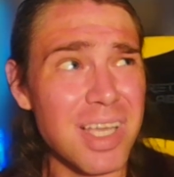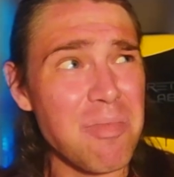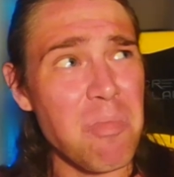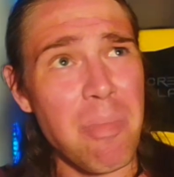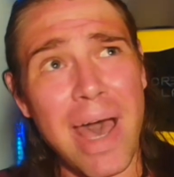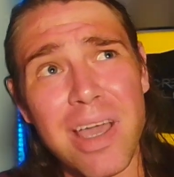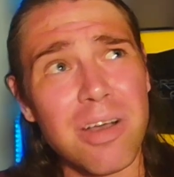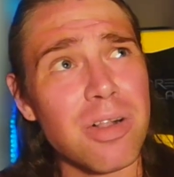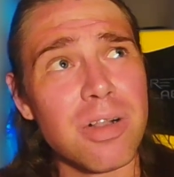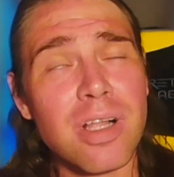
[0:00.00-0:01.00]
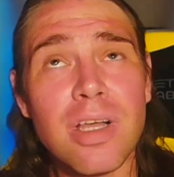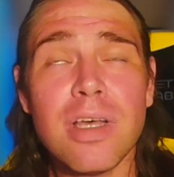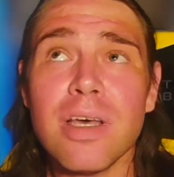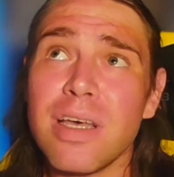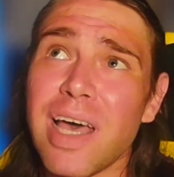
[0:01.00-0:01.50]
male
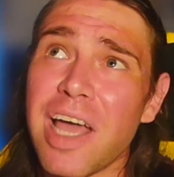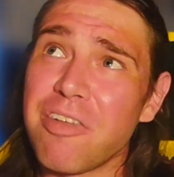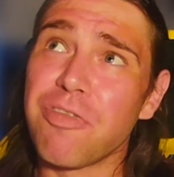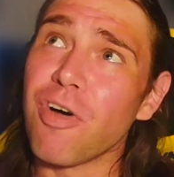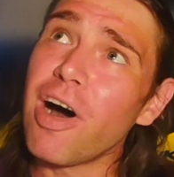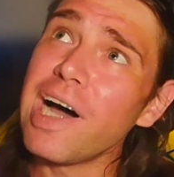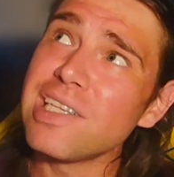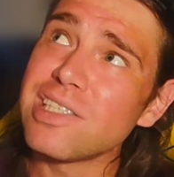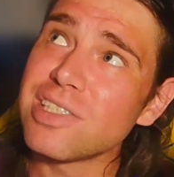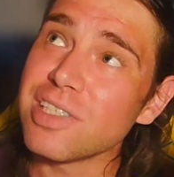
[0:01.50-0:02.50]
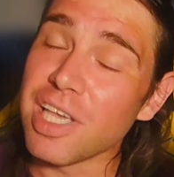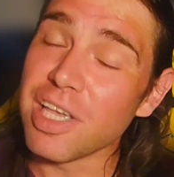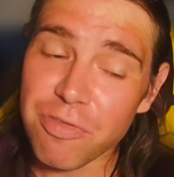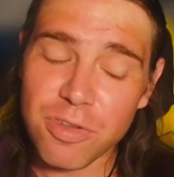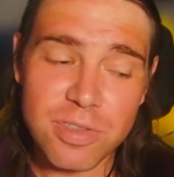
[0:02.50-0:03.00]
advice
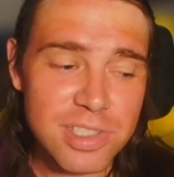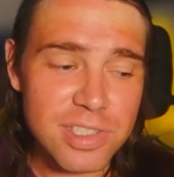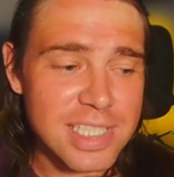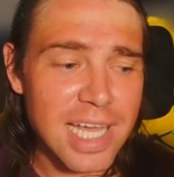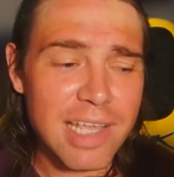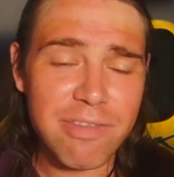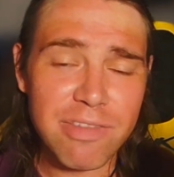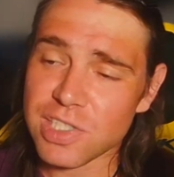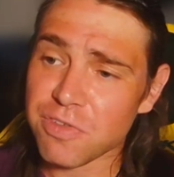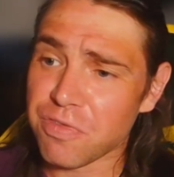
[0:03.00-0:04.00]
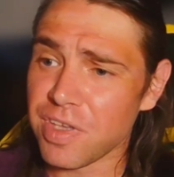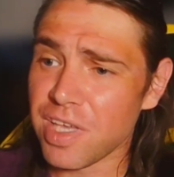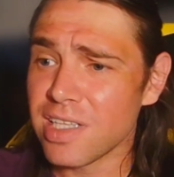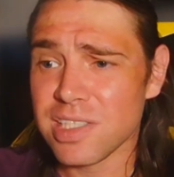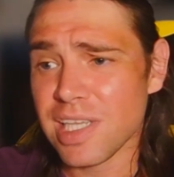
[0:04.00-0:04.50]
influencer. Is that even a
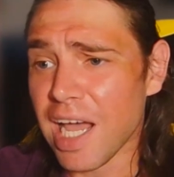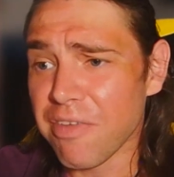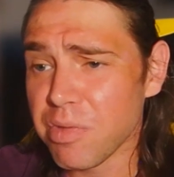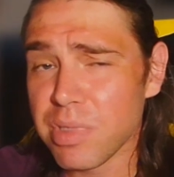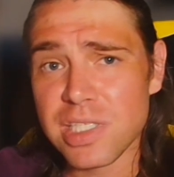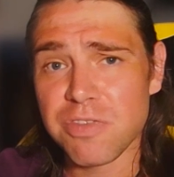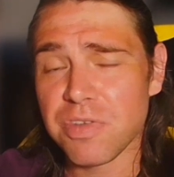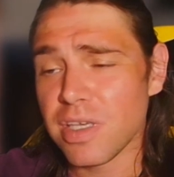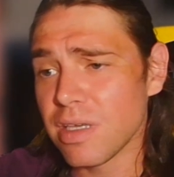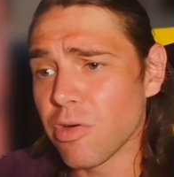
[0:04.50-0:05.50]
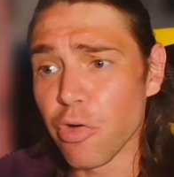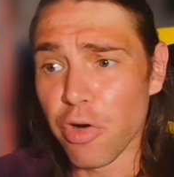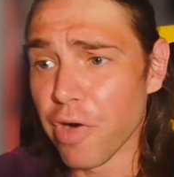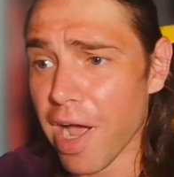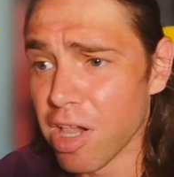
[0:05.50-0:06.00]
sphere? Does it have to be a sphere or
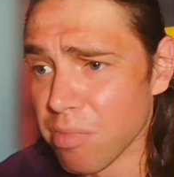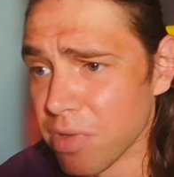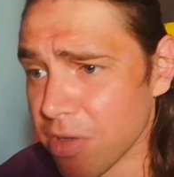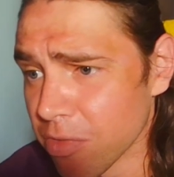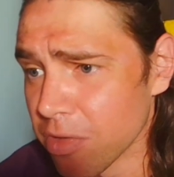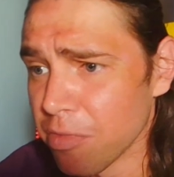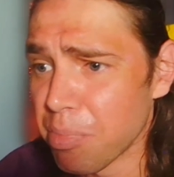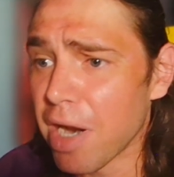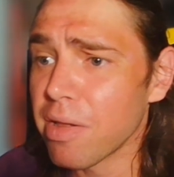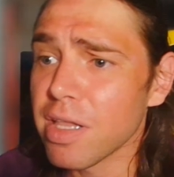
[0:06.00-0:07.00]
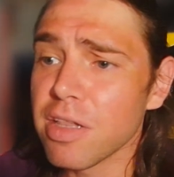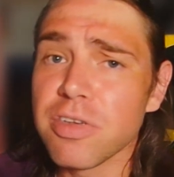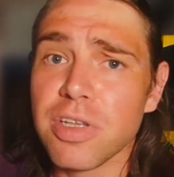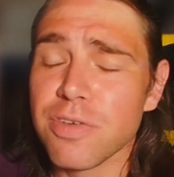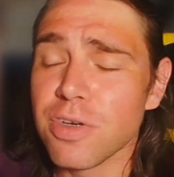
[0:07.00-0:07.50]
a realm? Parallel
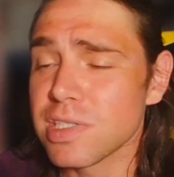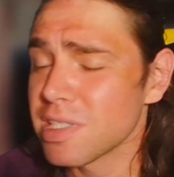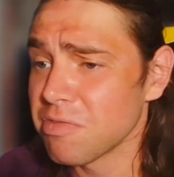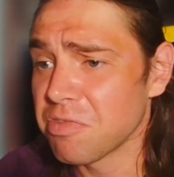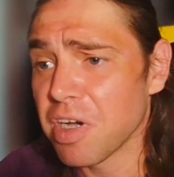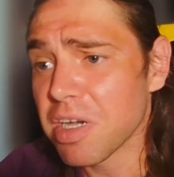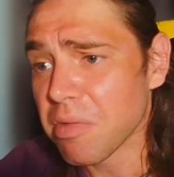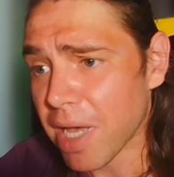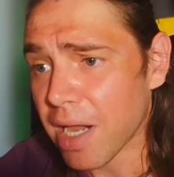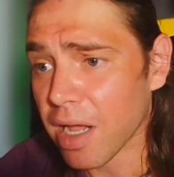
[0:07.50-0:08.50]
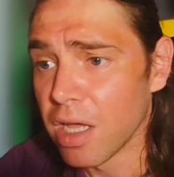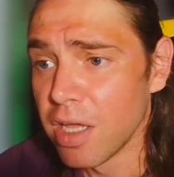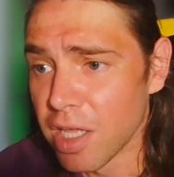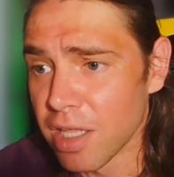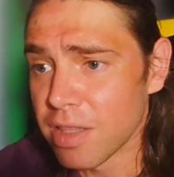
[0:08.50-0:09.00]
universe? Doesn't fucking matter.
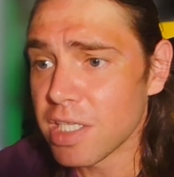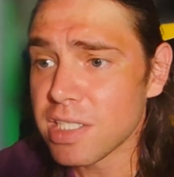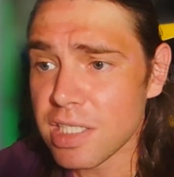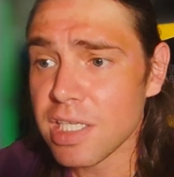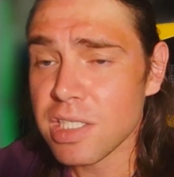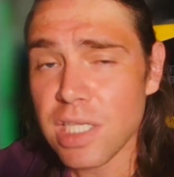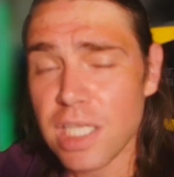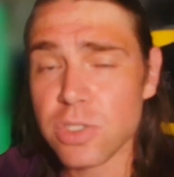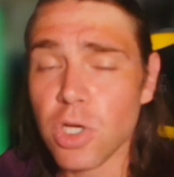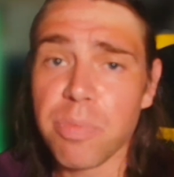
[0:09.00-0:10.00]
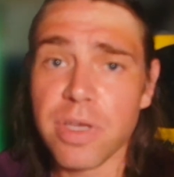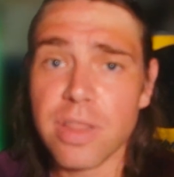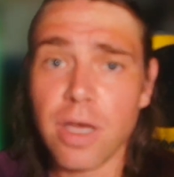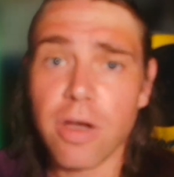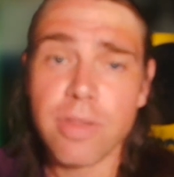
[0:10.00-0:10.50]
This is a
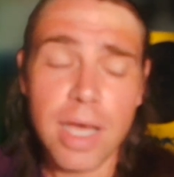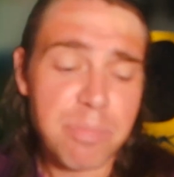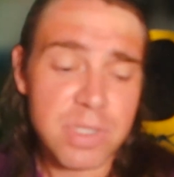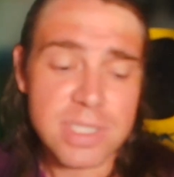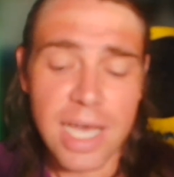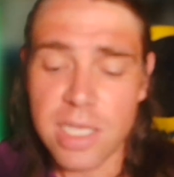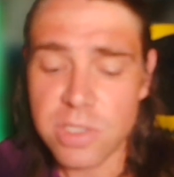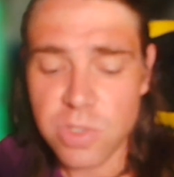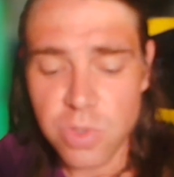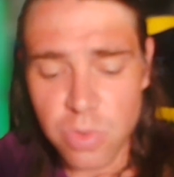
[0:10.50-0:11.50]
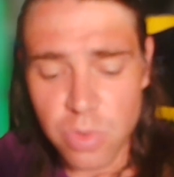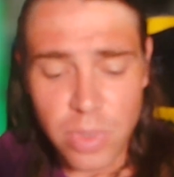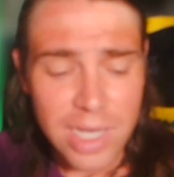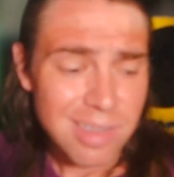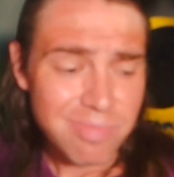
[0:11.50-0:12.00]
topic though that pertains to,
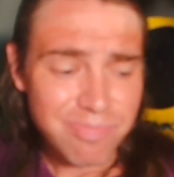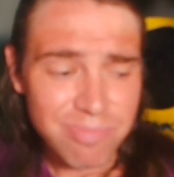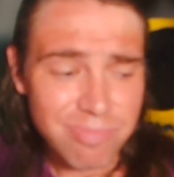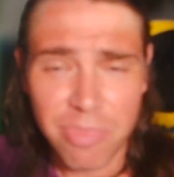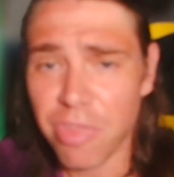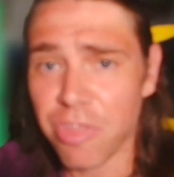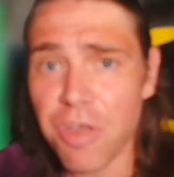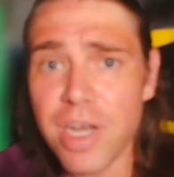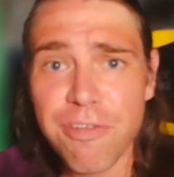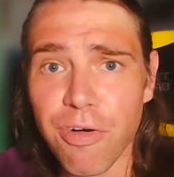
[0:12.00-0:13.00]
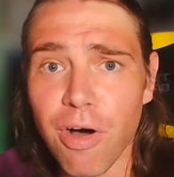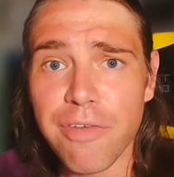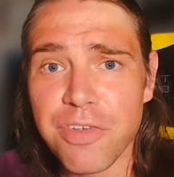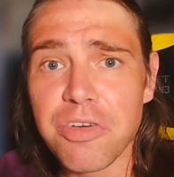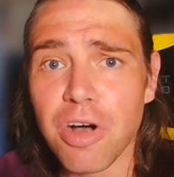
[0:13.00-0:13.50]
well,
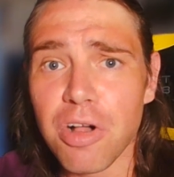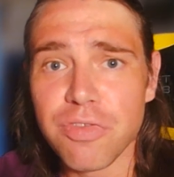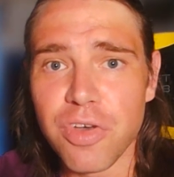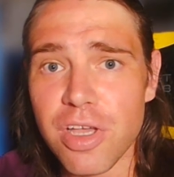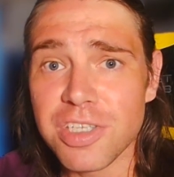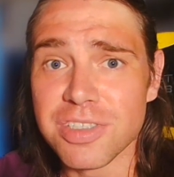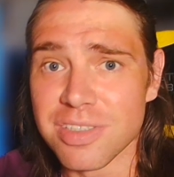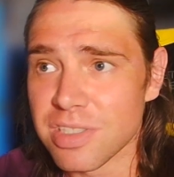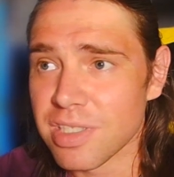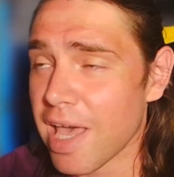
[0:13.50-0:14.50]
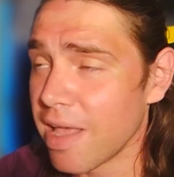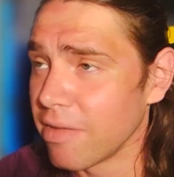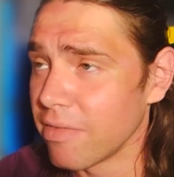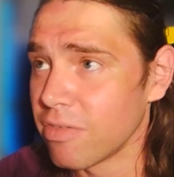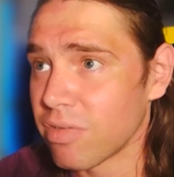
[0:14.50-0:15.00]
35-year-old virgins
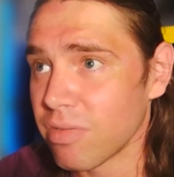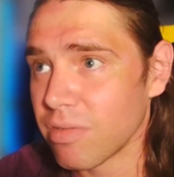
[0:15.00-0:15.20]
and